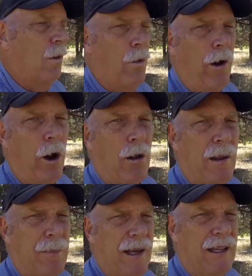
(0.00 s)
We're all
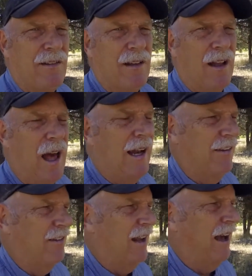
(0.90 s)
up against a lot
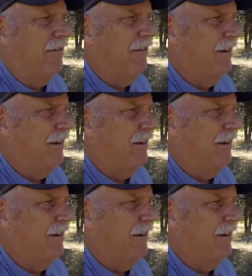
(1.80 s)
of stuff,